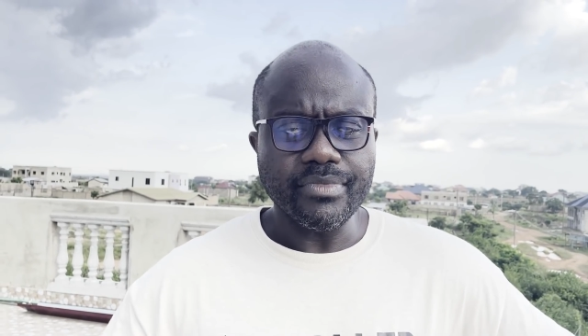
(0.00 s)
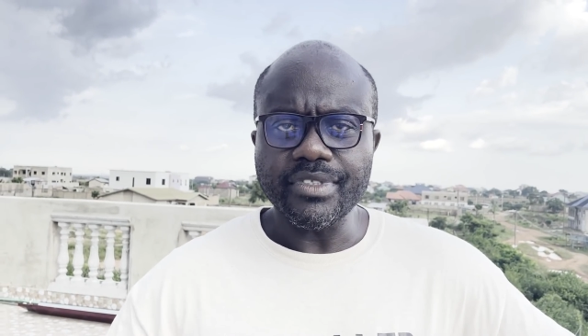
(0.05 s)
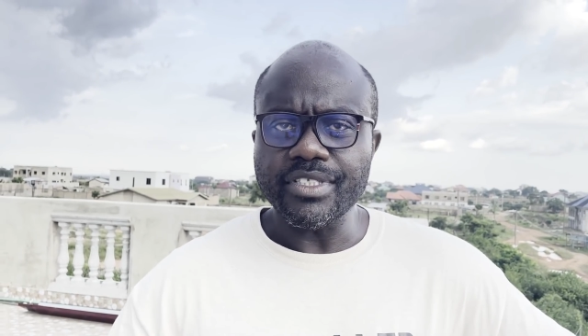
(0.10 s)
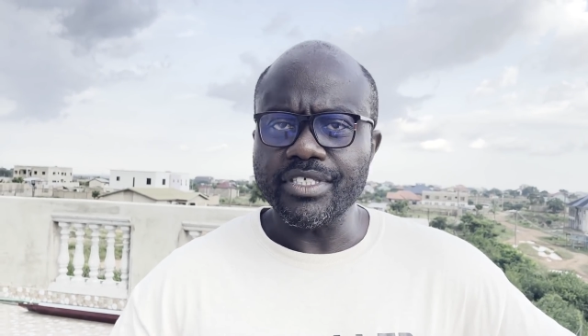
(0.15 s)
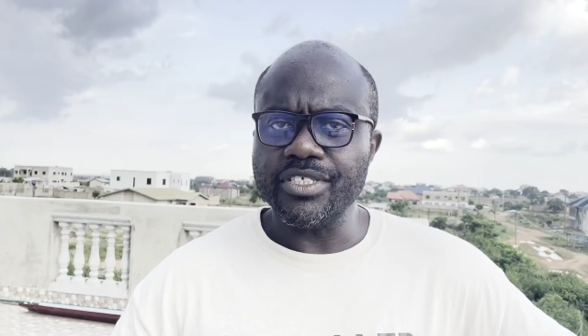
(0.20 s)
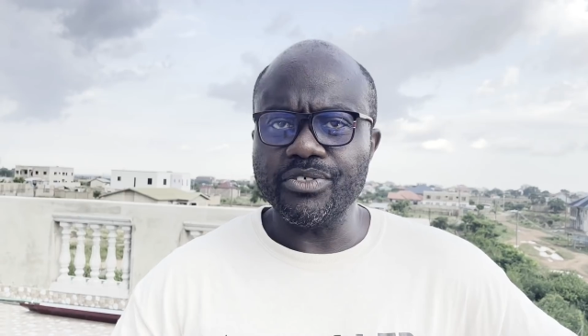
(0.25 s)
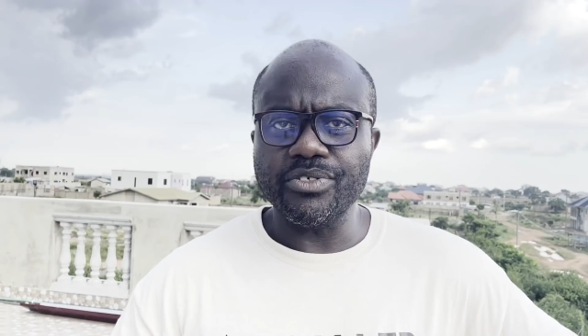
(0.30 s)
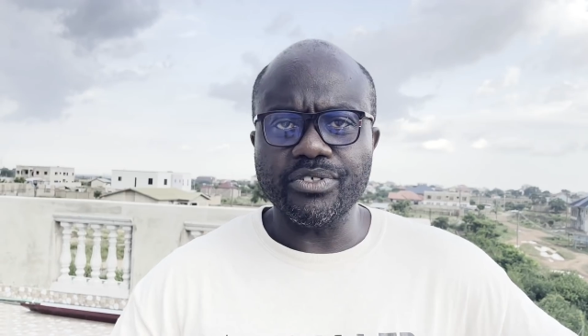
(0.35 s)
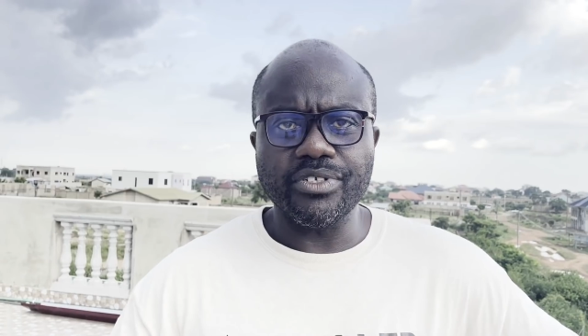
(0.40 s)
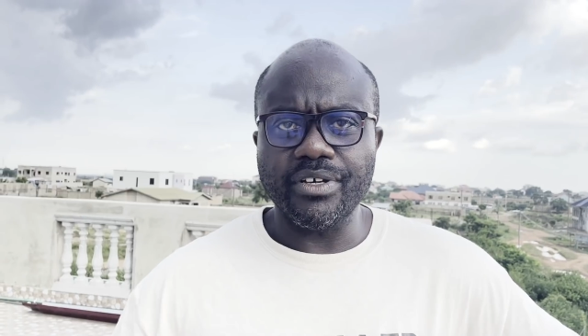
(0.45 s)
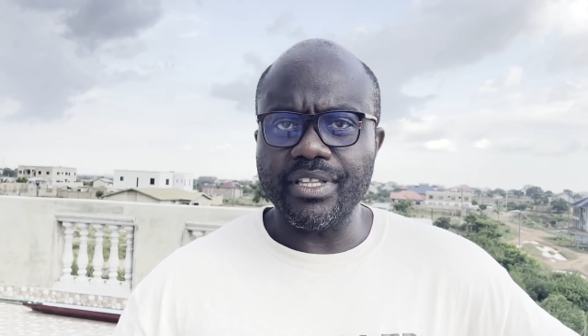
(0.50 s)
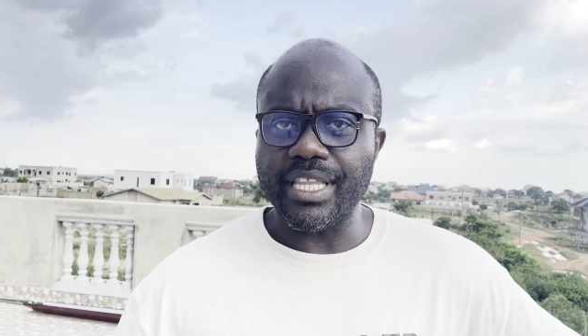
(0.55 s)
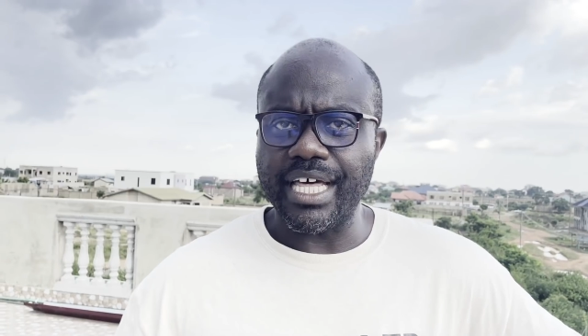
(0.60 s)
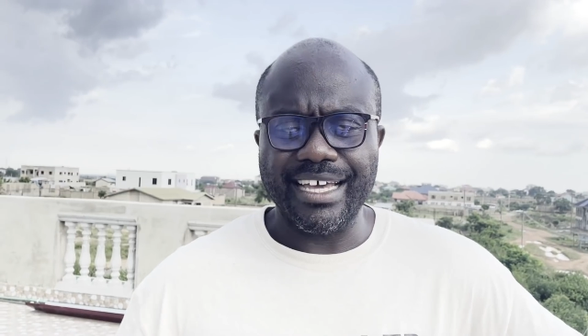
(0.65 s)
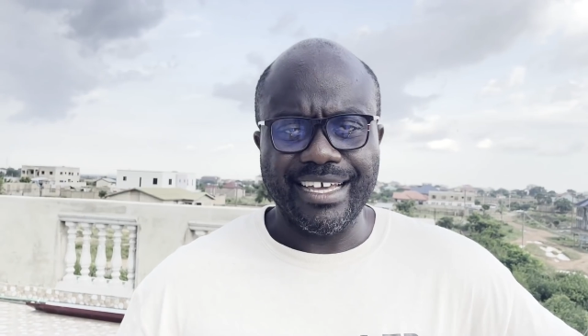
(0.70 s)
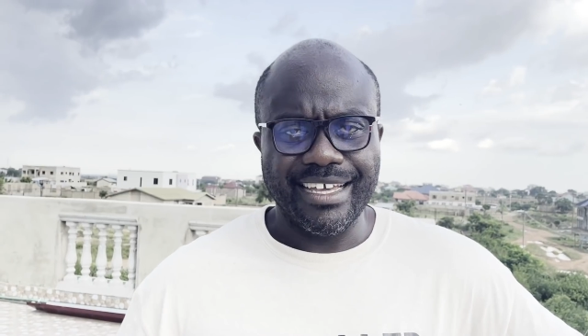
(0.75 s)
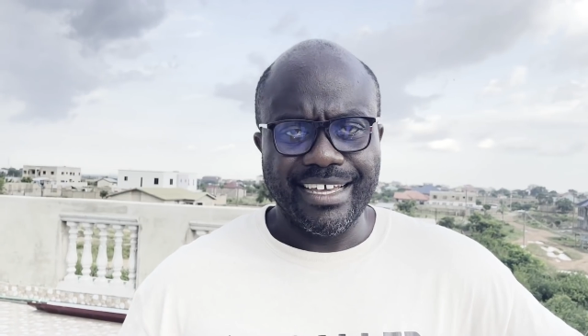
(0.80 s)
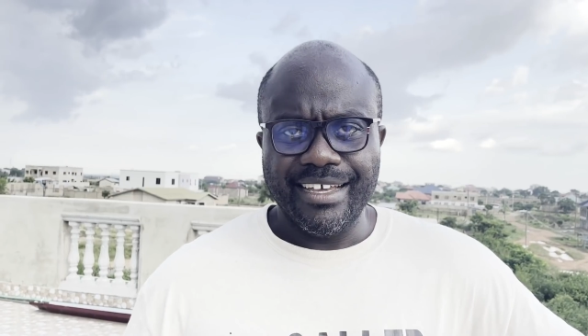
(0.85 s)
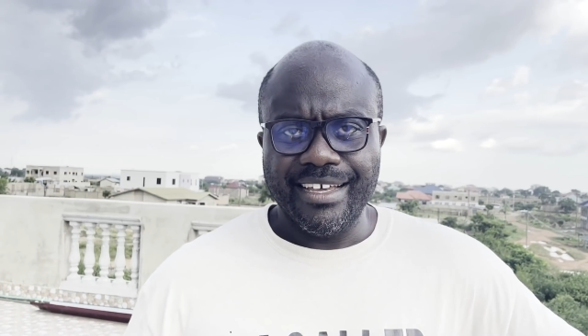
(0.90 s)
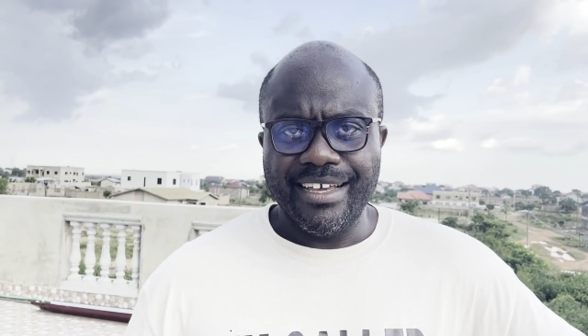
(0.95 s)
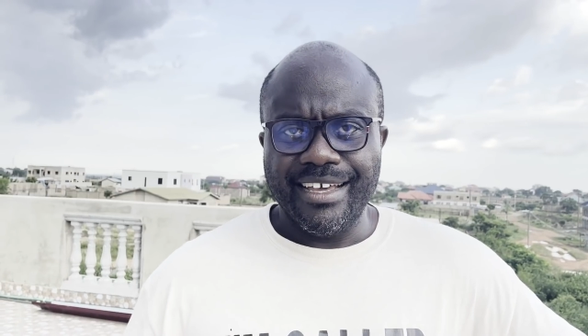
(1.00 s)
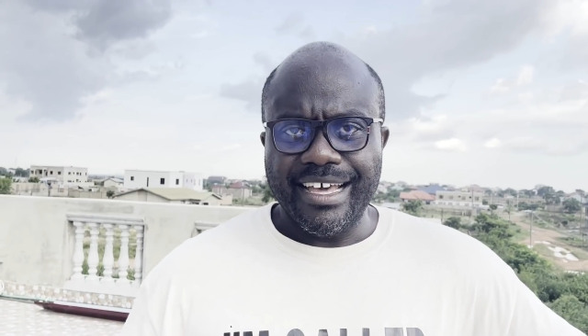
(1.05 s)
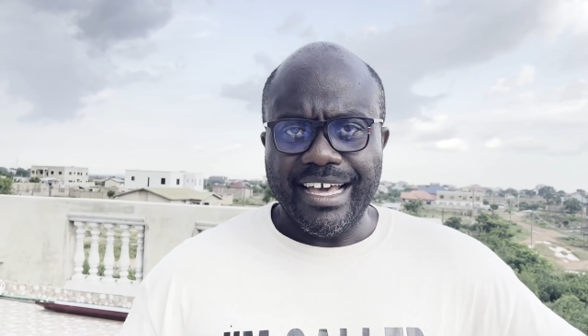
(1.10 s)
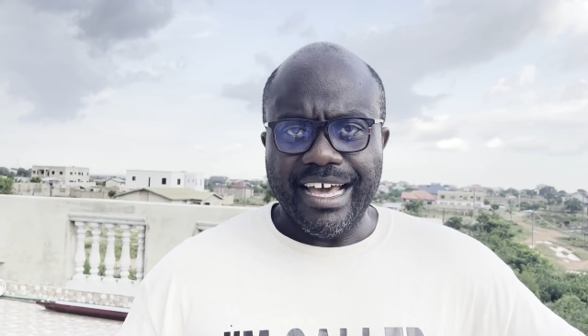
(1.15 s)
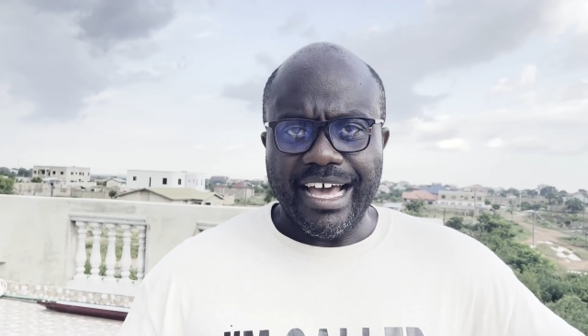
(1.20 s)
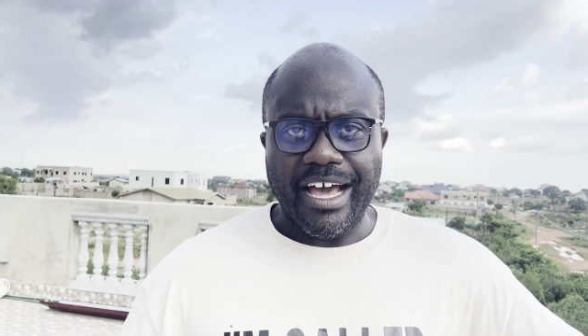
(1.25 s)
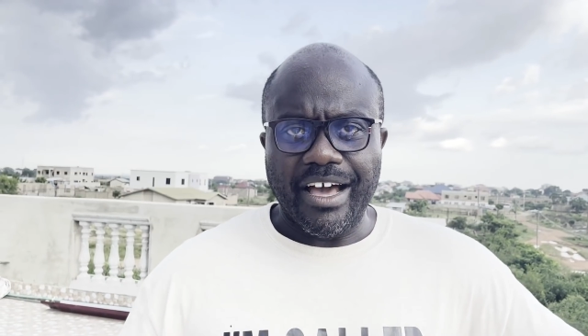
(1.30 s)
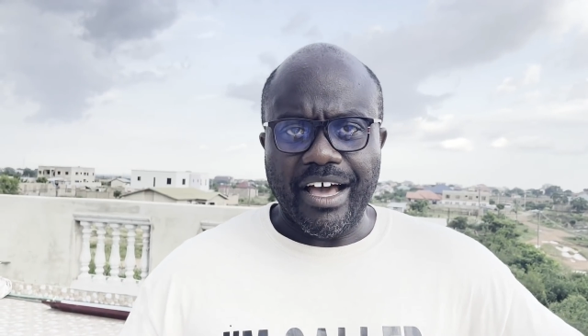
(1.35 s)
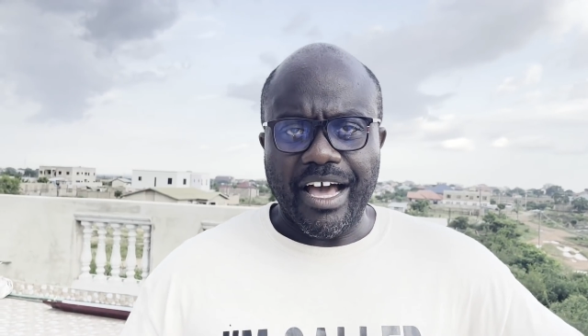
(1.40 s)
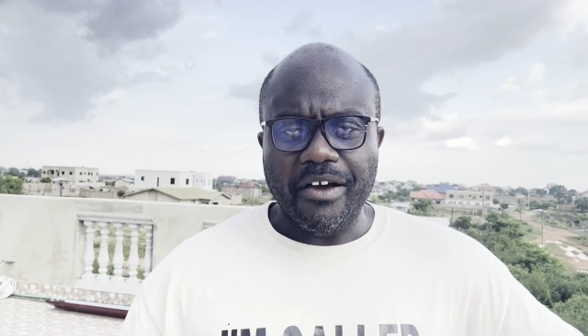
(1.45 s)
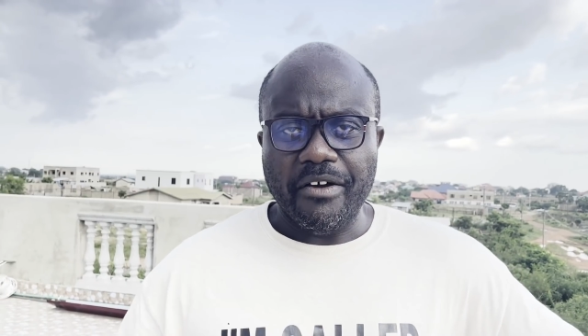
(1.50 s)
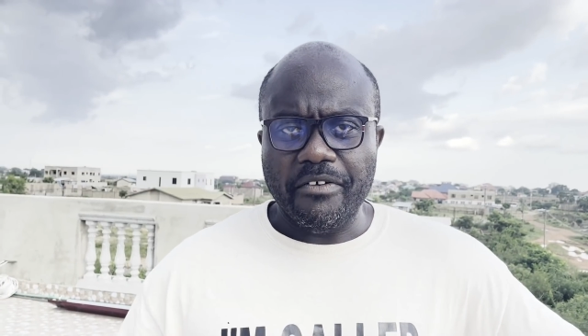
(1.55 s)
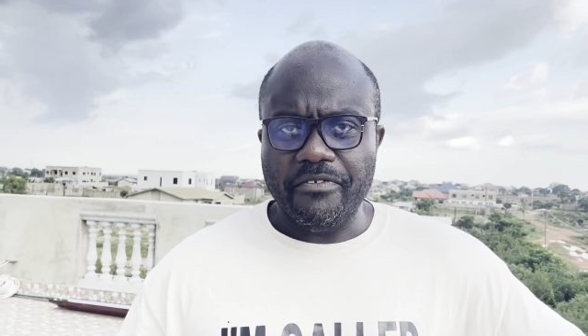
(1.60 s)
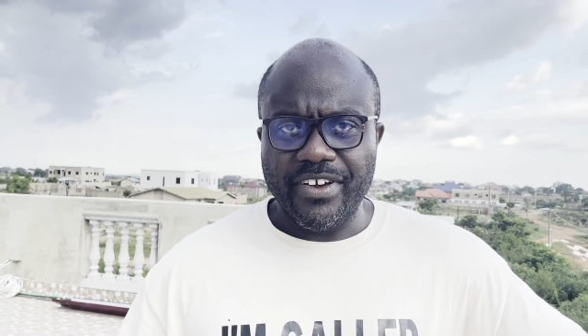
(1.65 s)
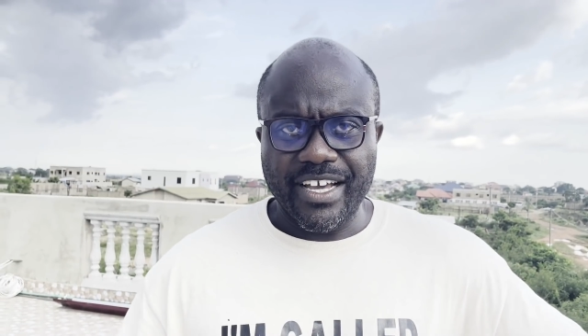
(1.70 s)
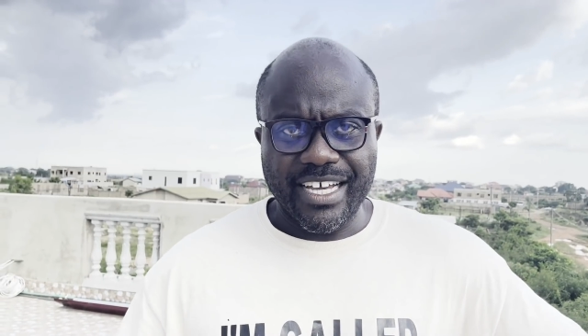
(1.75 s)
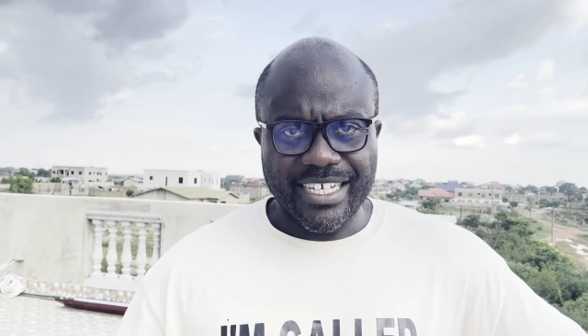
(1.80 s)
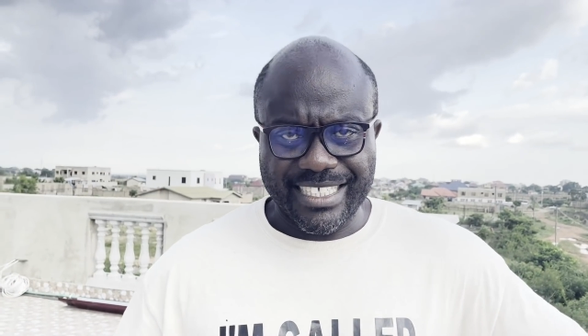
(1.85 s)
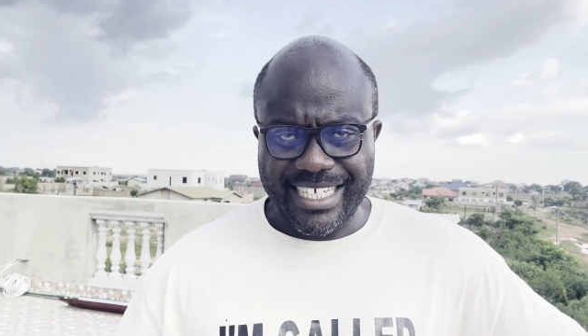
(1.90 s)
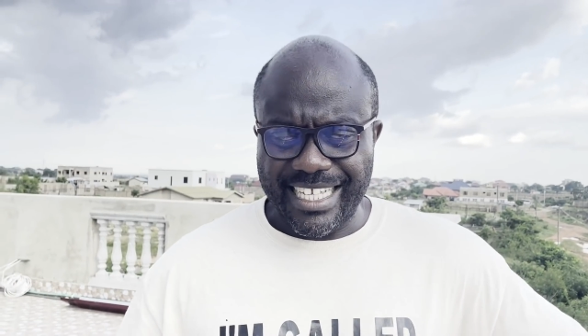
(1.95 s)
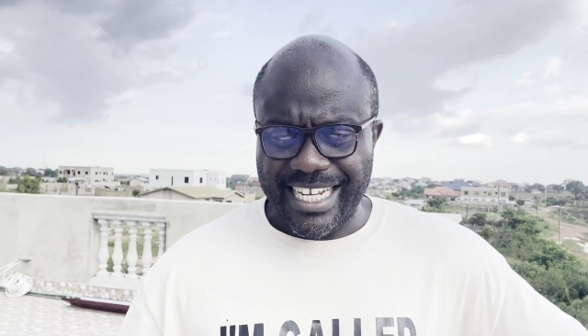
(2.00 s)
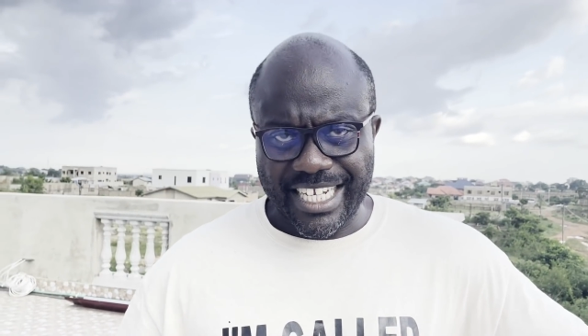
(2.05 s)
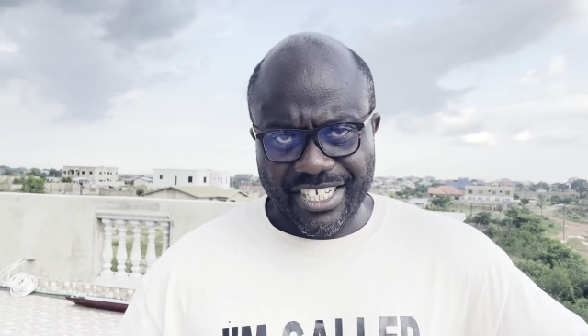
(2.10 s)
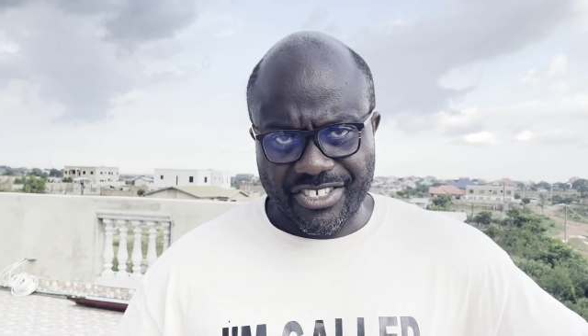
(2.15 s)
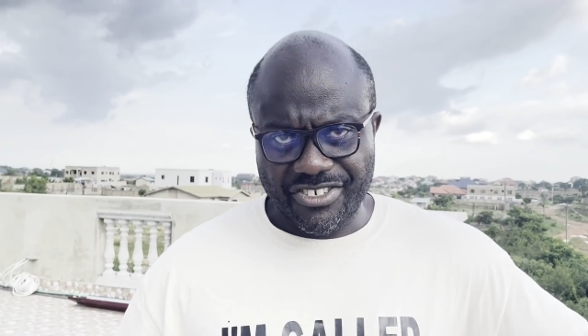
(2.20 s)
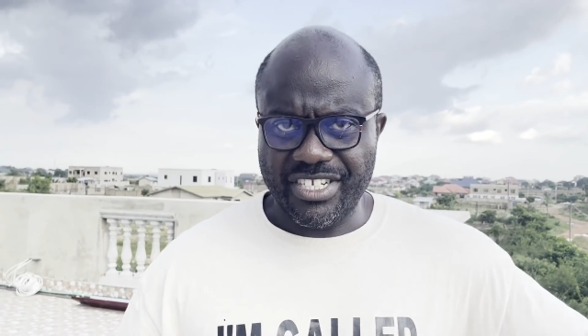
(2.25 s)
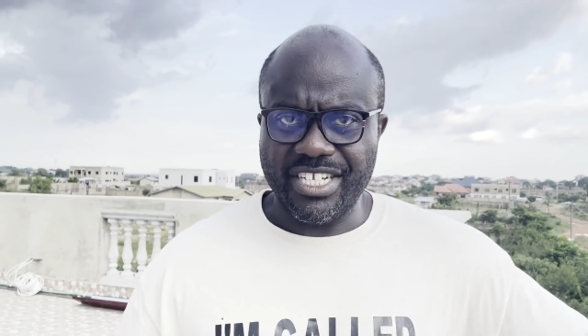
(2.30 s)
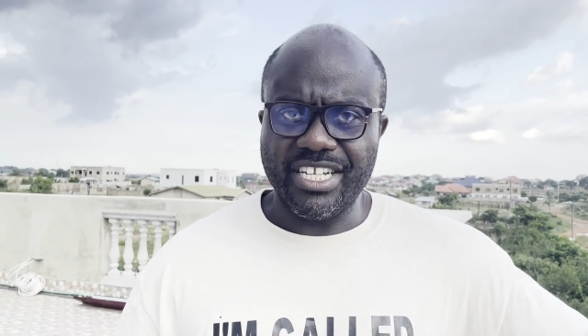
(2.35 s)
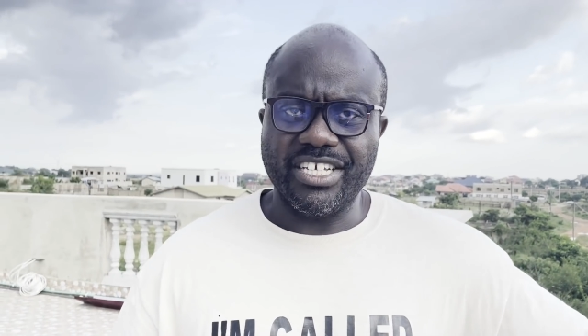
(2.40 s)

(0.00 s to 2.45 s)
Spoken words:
you know that our first electrician